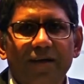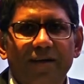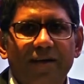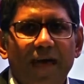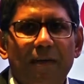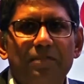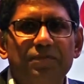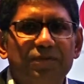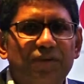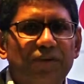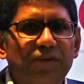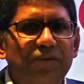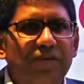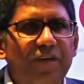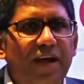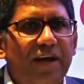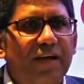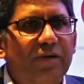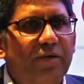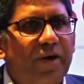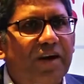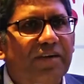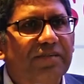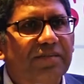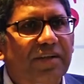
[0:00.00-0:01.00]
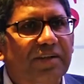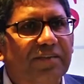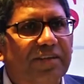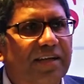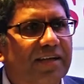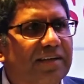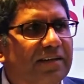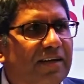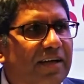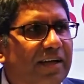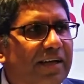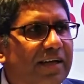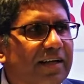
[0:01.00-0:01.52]
captures that quite
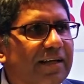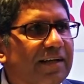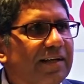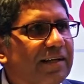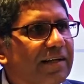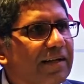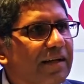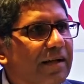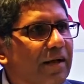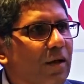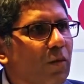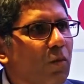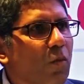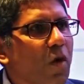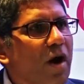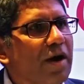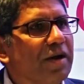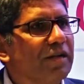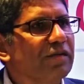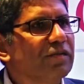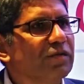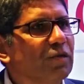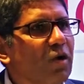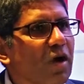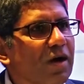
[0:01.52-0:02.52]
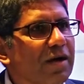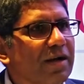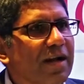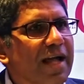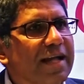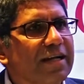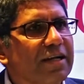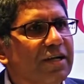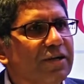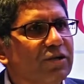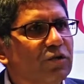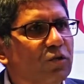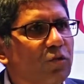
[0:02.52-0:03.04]
succinctly, what is not
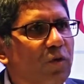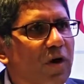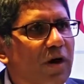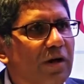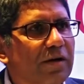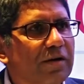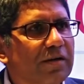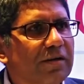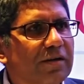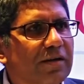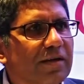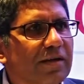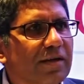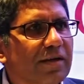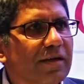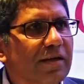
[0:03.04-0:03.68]
likely to work